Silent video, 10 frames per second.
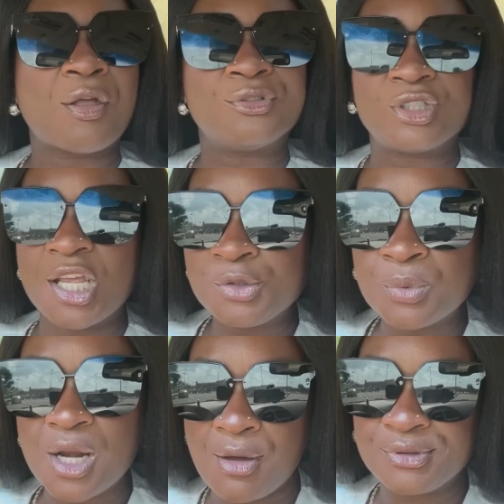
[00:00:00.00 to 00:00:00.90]
just
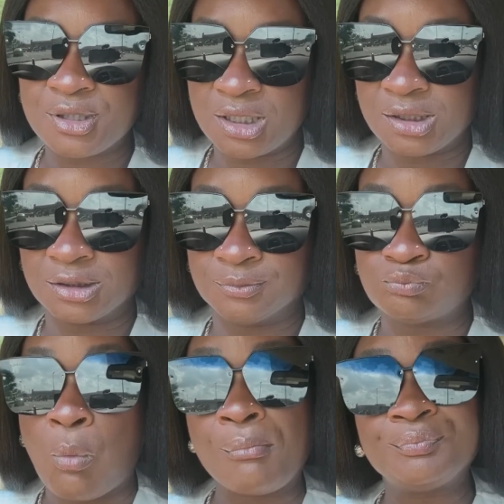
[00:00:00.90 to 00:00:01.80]
when I was
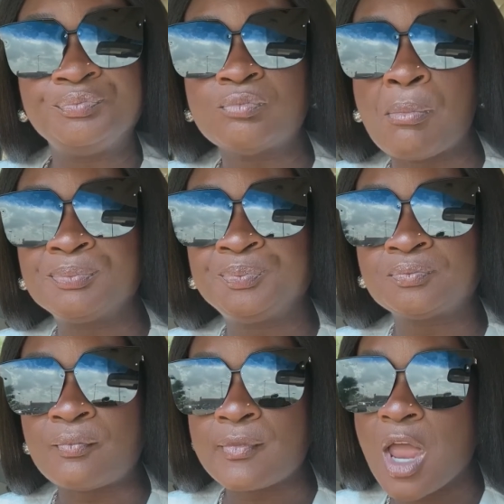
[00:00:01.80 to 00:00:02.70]
thinking
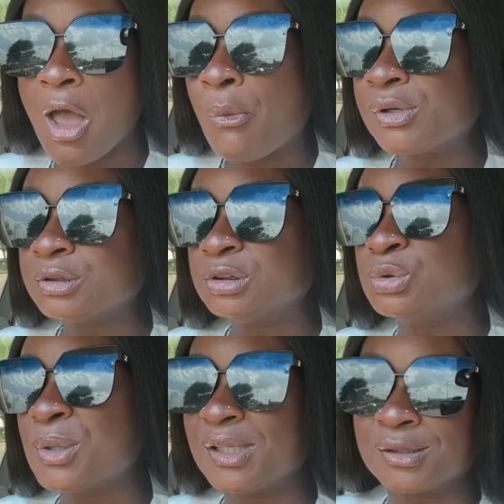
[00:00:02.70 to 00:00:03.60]
I wanted to
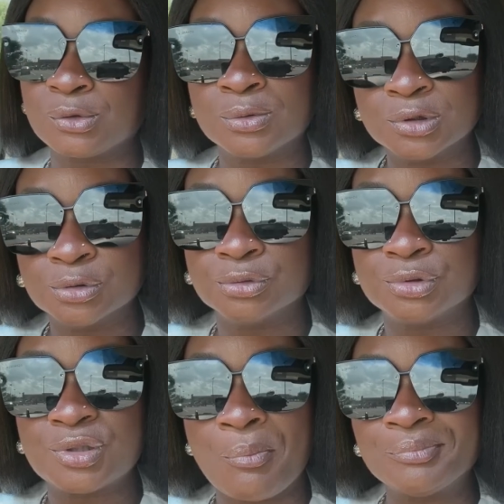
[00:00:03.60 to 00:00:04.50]
do another
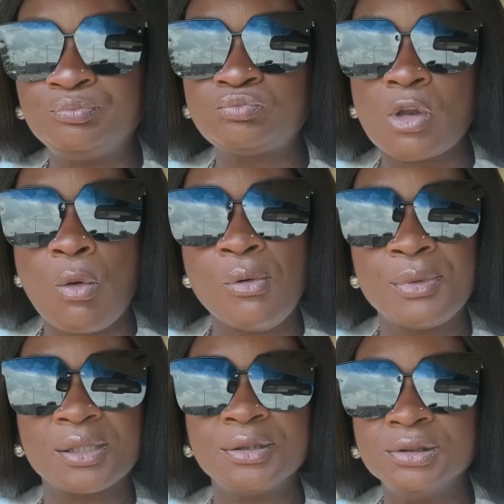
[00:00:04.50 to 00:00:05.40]
cruise with
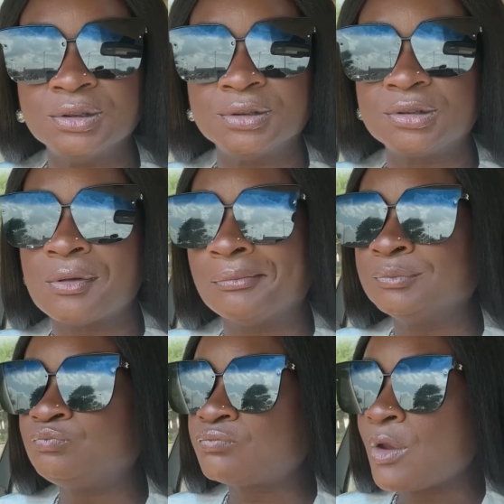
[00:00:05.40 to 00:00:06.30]
my kids,
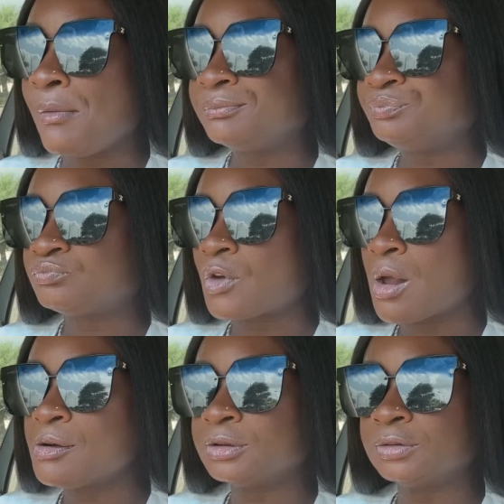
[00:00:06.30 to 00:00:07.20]

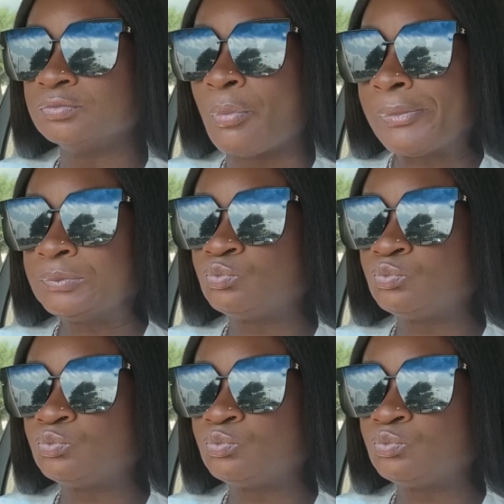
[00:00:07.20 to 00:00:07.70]
Um,